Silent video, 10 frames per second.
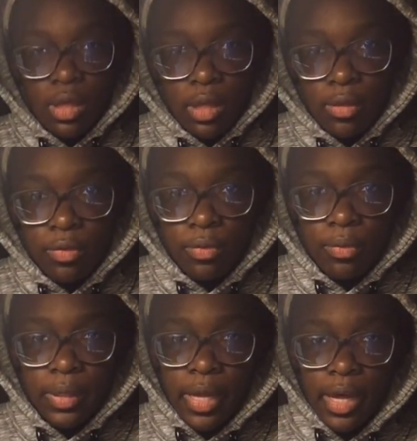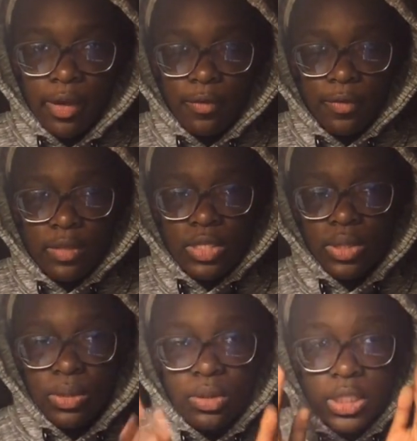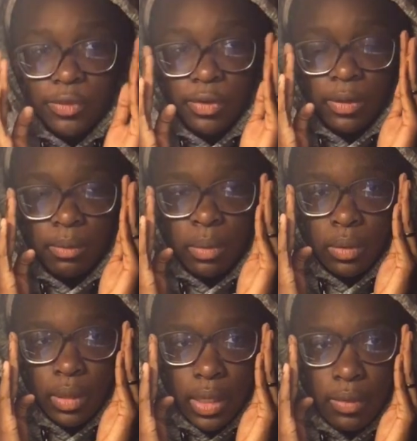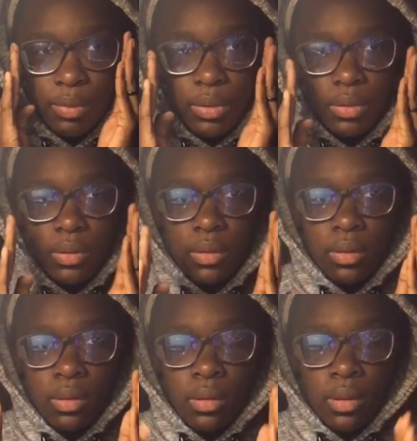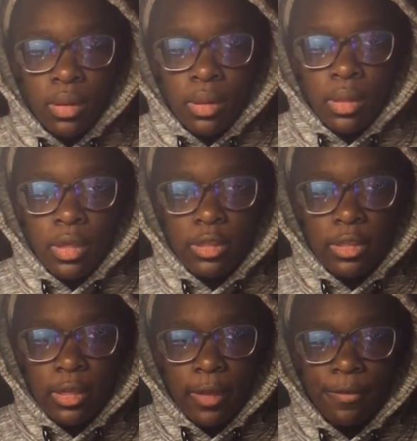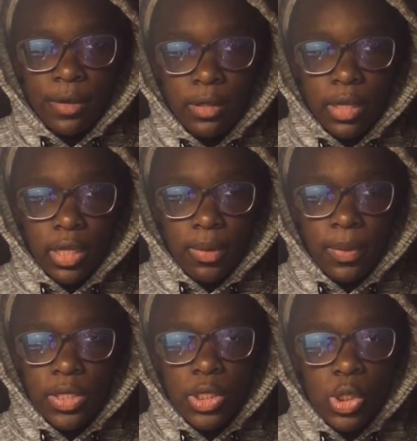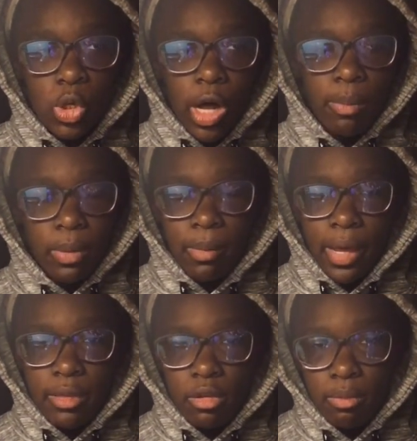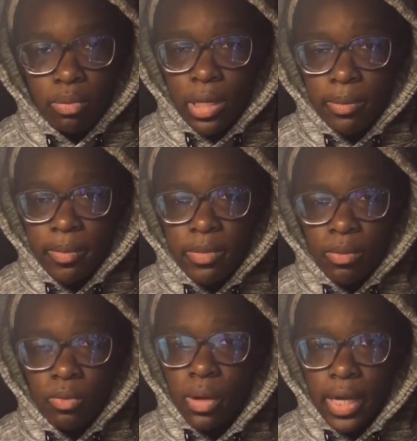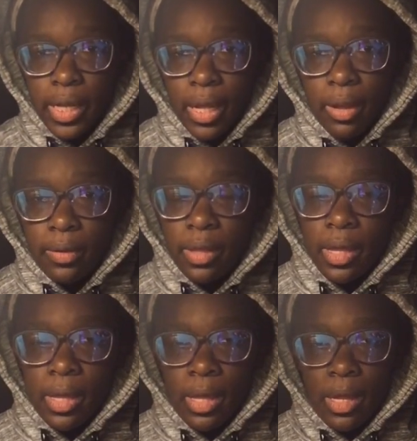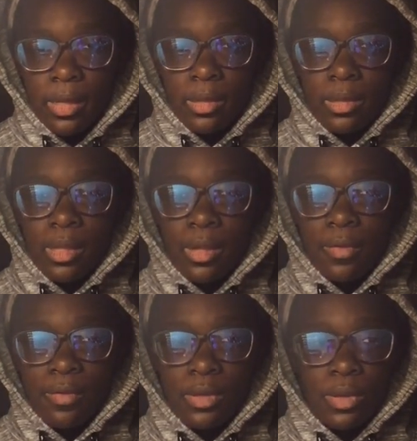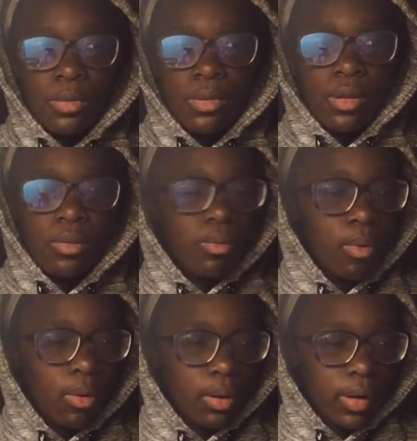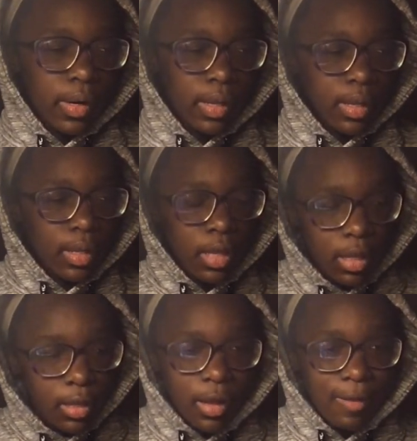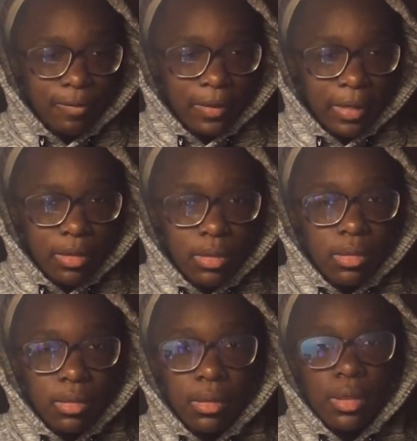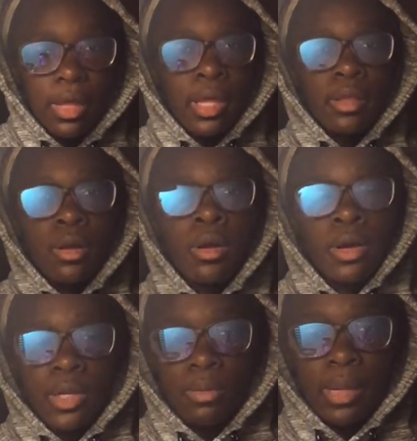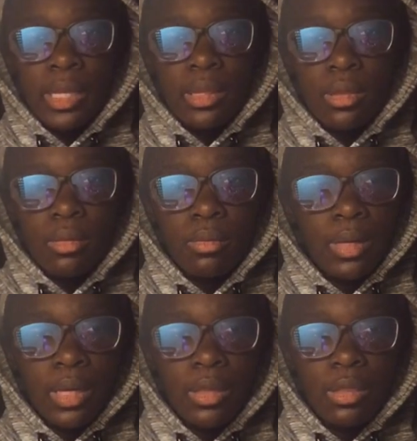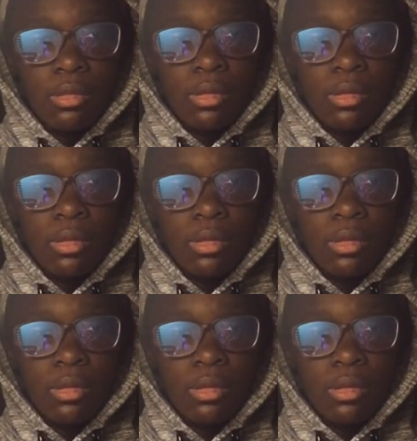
If we have 2 different beliefs, then I feel like we should compromise our problems and work it out instead of using war, conflicts, and arguments, because